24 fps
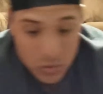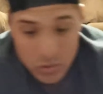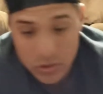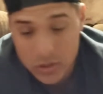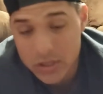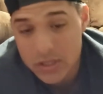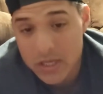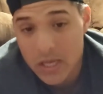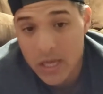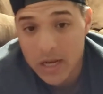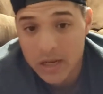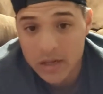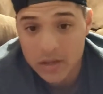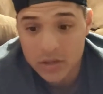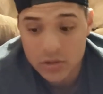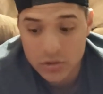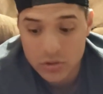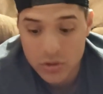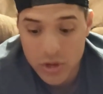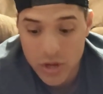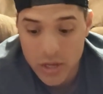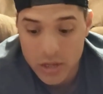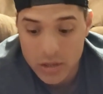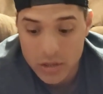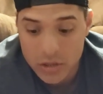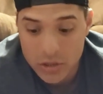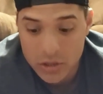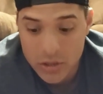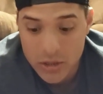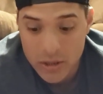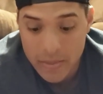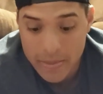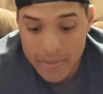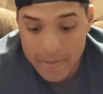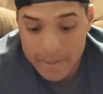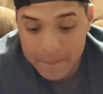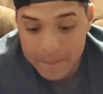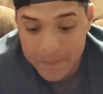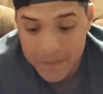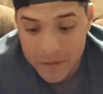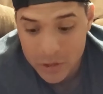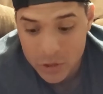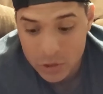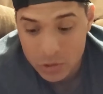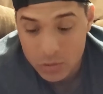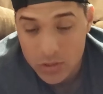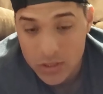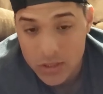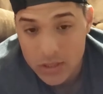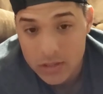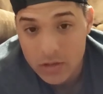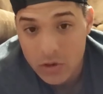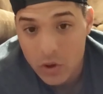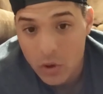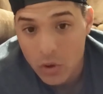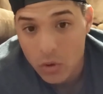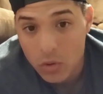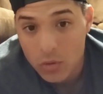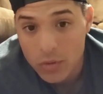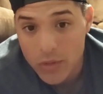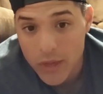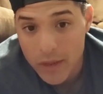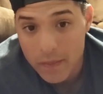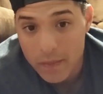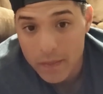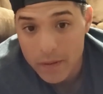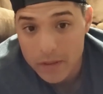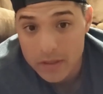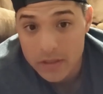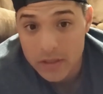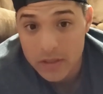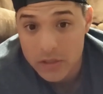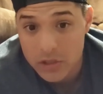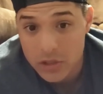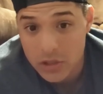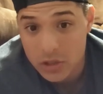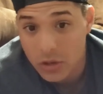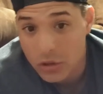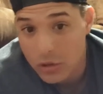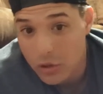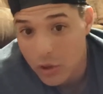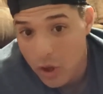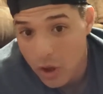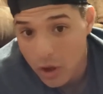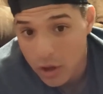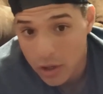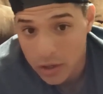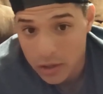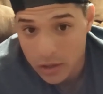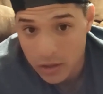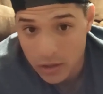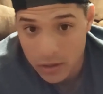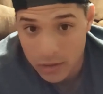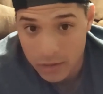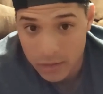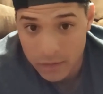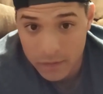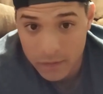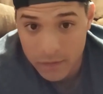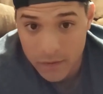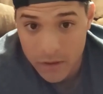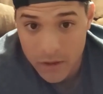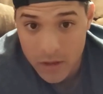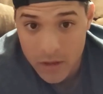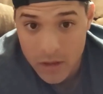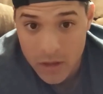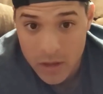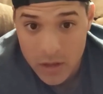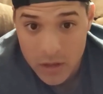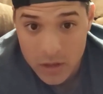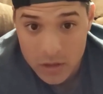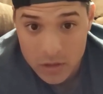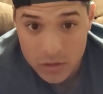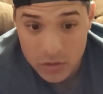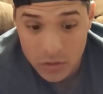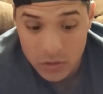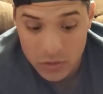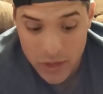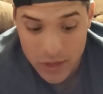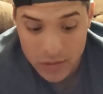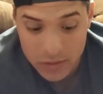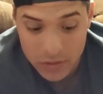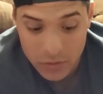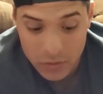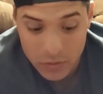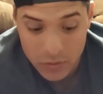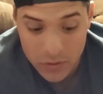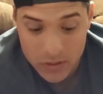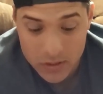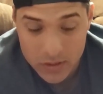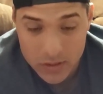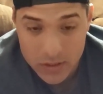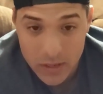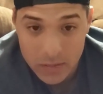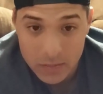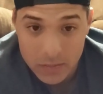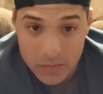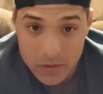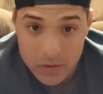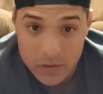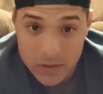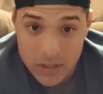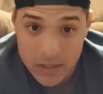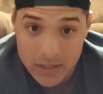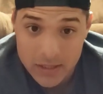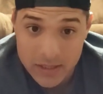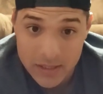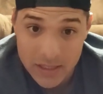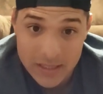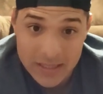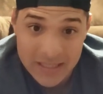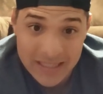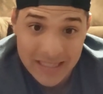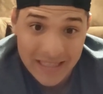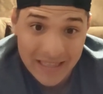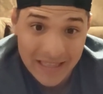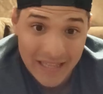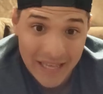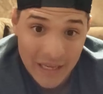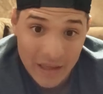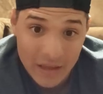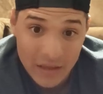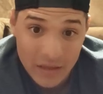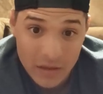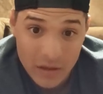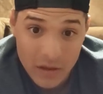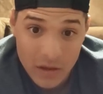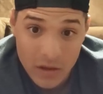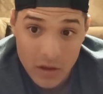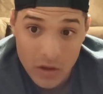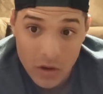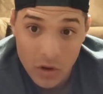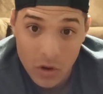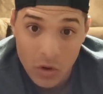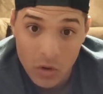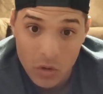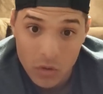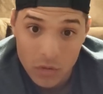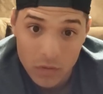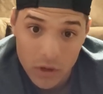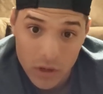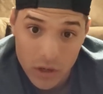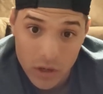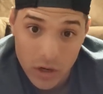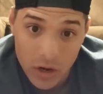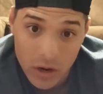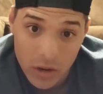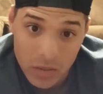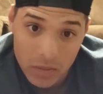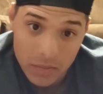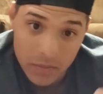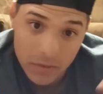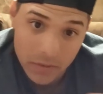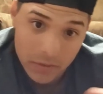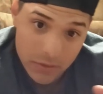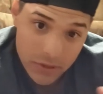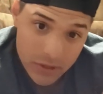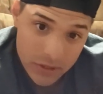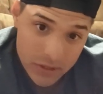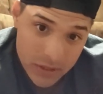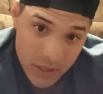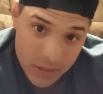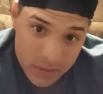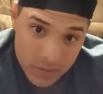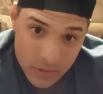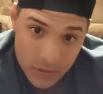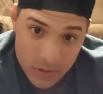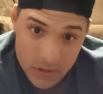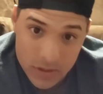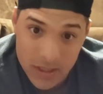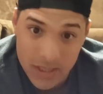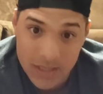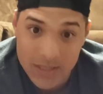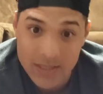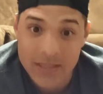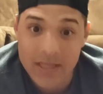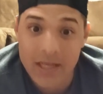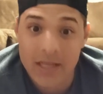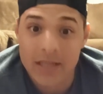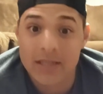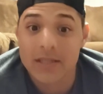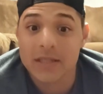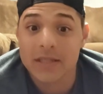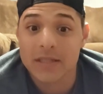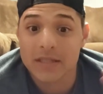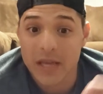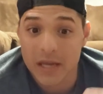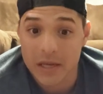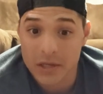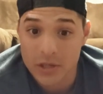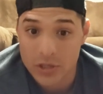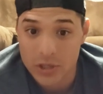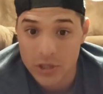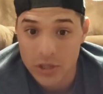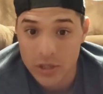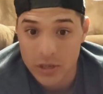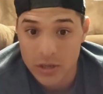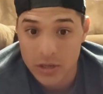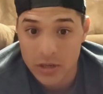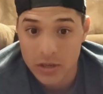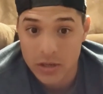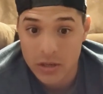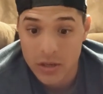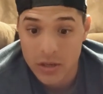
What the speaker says: do a static stretch, you need to hold that position long enough so that the receptors that sense length overcome the receptors that sense tension.